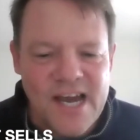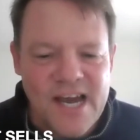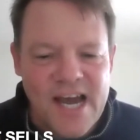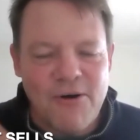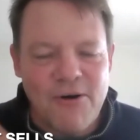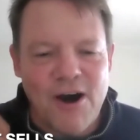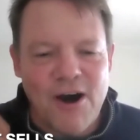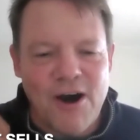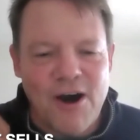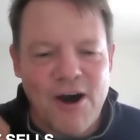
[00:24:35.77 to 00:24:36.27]

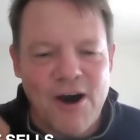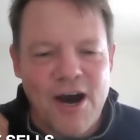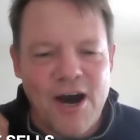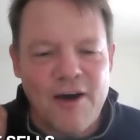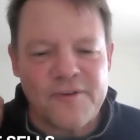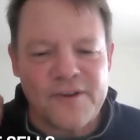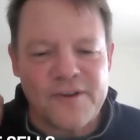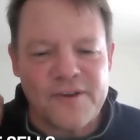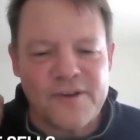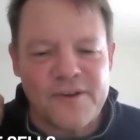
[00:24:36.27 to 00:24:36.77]
How
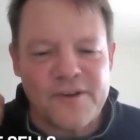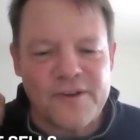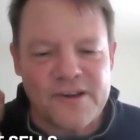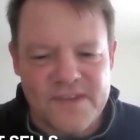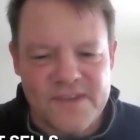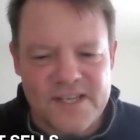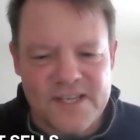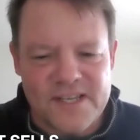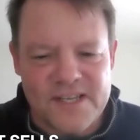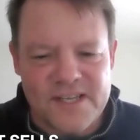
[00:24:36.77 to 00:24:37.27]

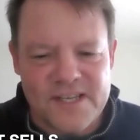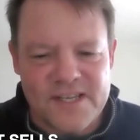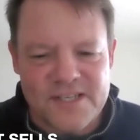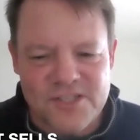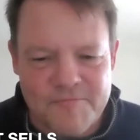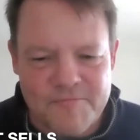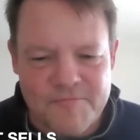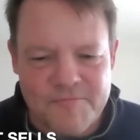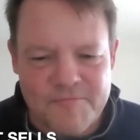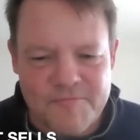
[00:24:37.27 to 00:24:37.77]
often?
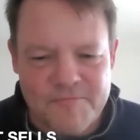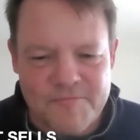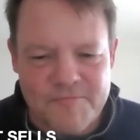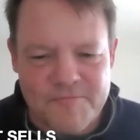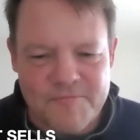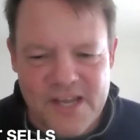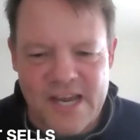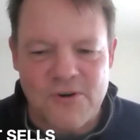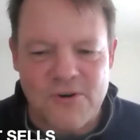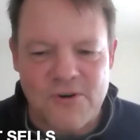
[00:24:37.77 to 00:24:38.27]
Is there a
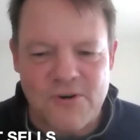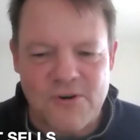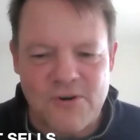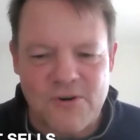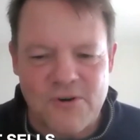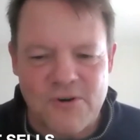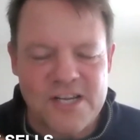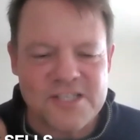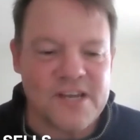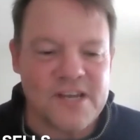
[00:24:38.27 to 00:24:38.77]

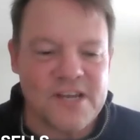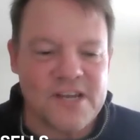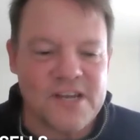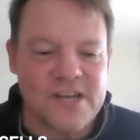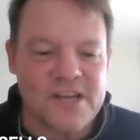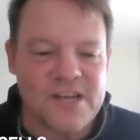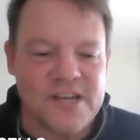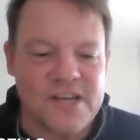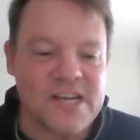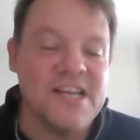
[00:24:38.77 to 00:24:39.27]
plan? What is
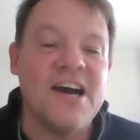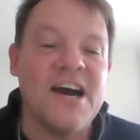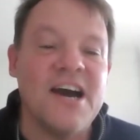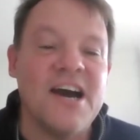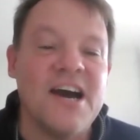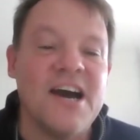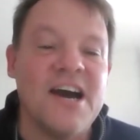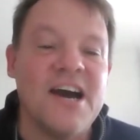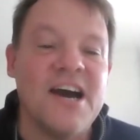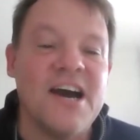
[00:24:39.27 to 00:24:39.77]
the plan?
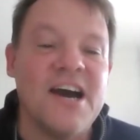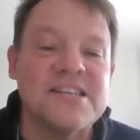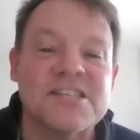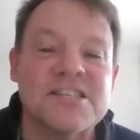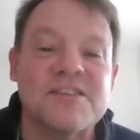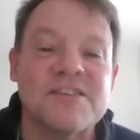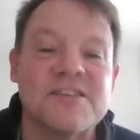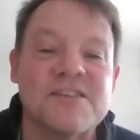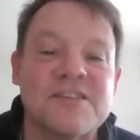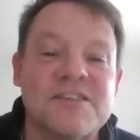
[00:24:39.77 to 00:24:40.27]
In the
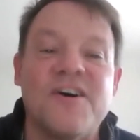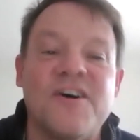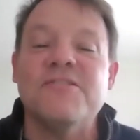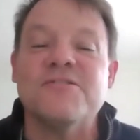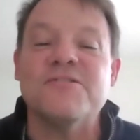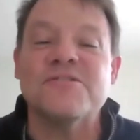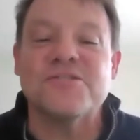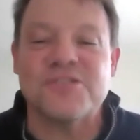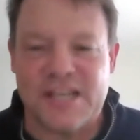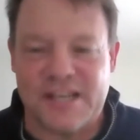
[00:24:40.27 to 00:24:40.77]
context
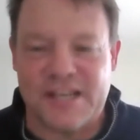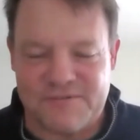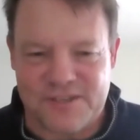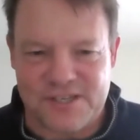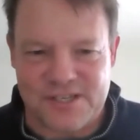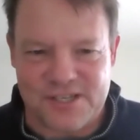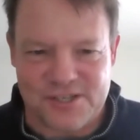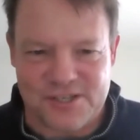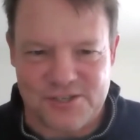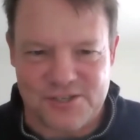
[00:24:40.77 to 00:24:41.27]
of
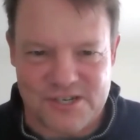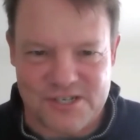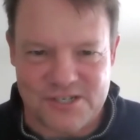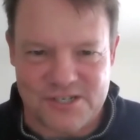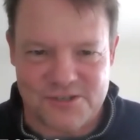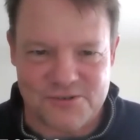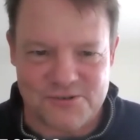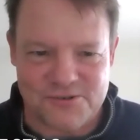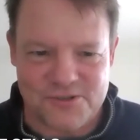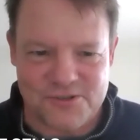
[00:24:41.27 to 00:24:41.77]
other
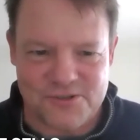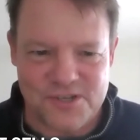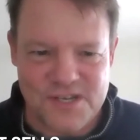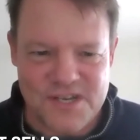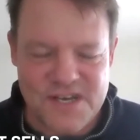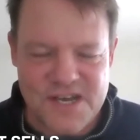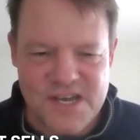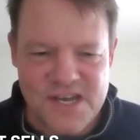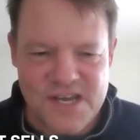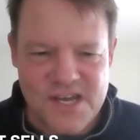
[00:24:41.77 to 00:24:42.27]
safety
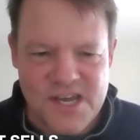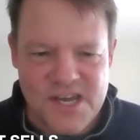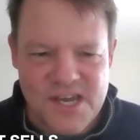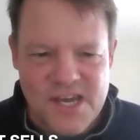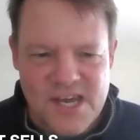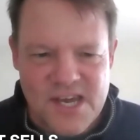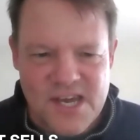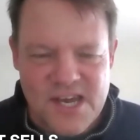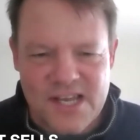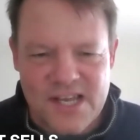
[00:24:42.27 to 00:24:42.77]
stressors,
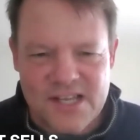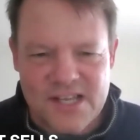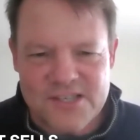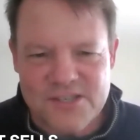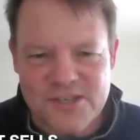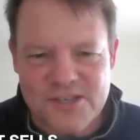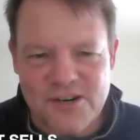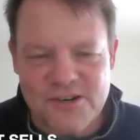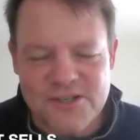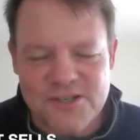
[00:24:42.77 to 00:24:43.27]

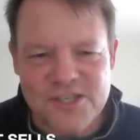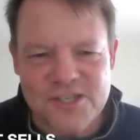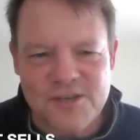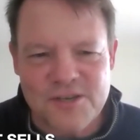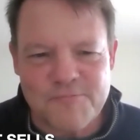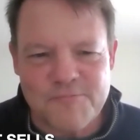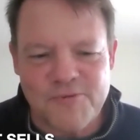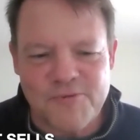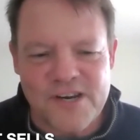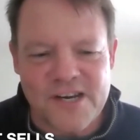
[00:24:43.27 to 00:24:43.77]
it
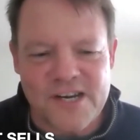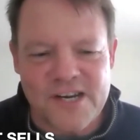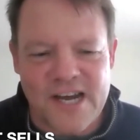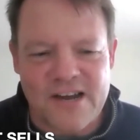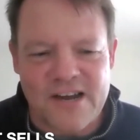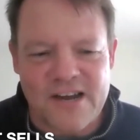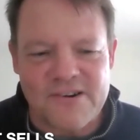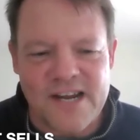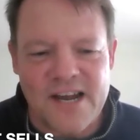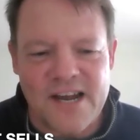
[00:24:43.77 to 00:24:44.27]
starts to
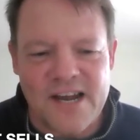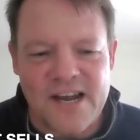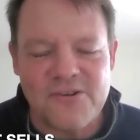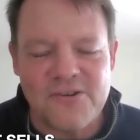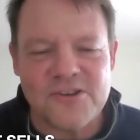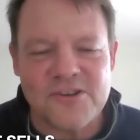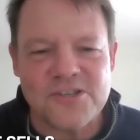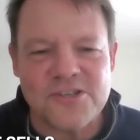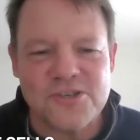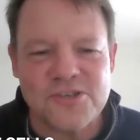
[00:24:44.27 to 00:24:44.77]
bring out
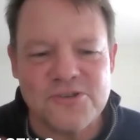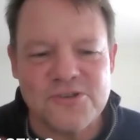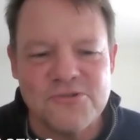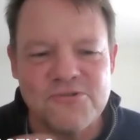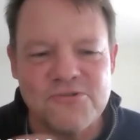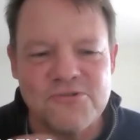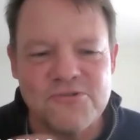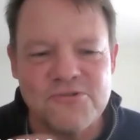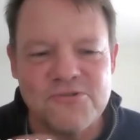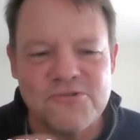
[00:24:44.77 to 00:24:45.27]
not only
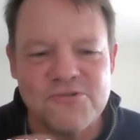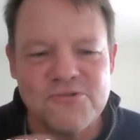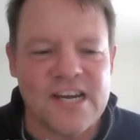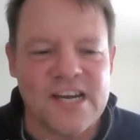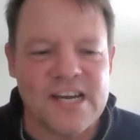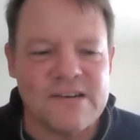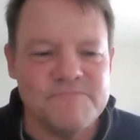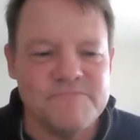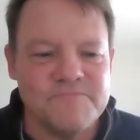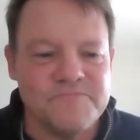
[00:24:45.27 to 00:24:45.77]

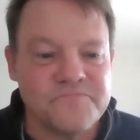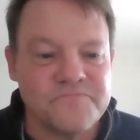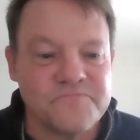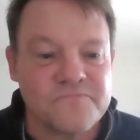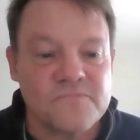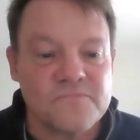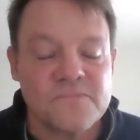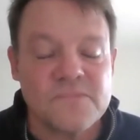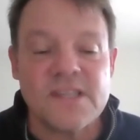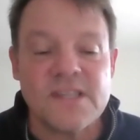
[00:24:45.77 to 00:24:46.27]
suicide,
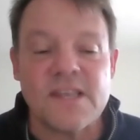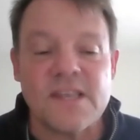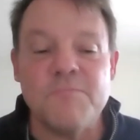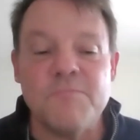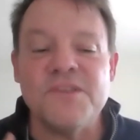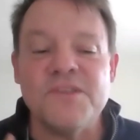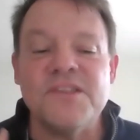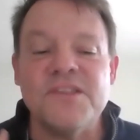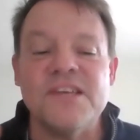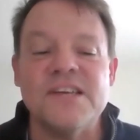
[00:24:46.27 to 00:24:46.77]

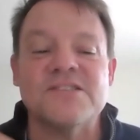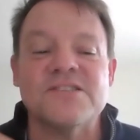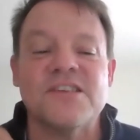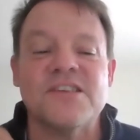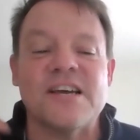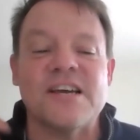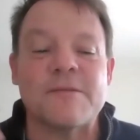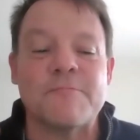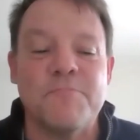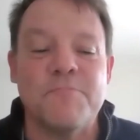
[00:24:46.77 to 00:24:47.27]
but things
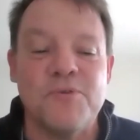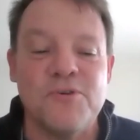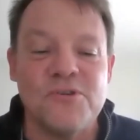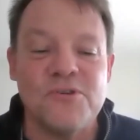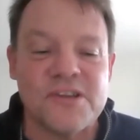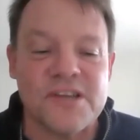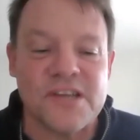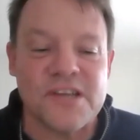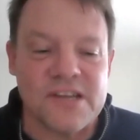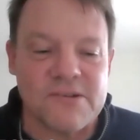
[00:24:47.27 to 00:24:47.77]
like
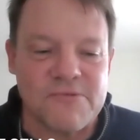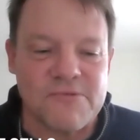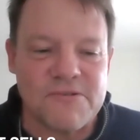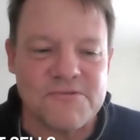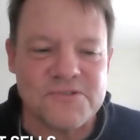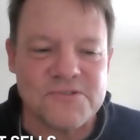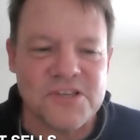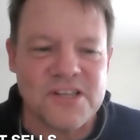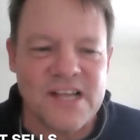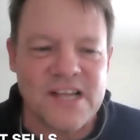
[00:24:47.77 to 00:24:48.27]
bullying. When
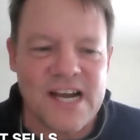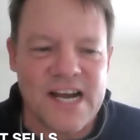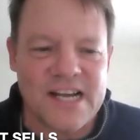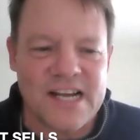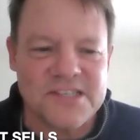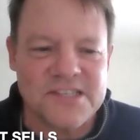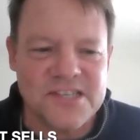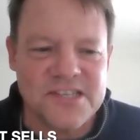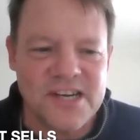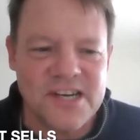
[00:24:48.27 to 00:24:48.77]
was the
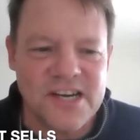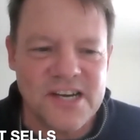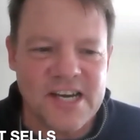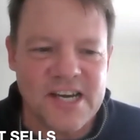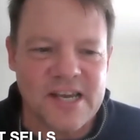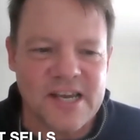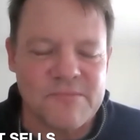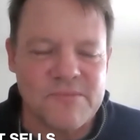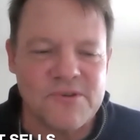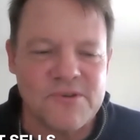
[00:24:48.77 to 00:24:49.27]
last
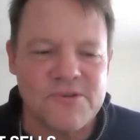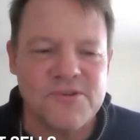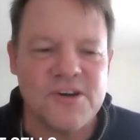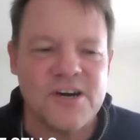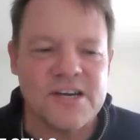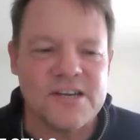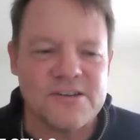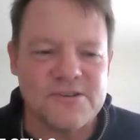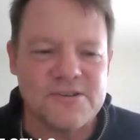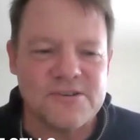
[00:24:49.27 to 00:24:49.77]
time you
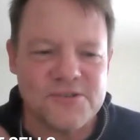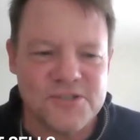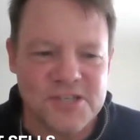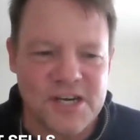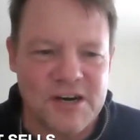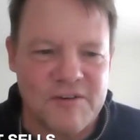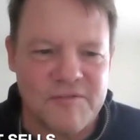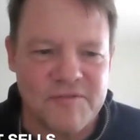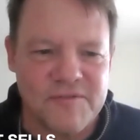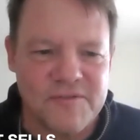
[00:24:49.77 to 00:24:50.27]
cut
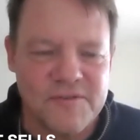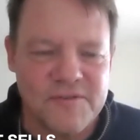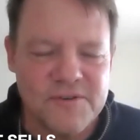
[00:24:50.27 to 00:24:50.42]
yourself?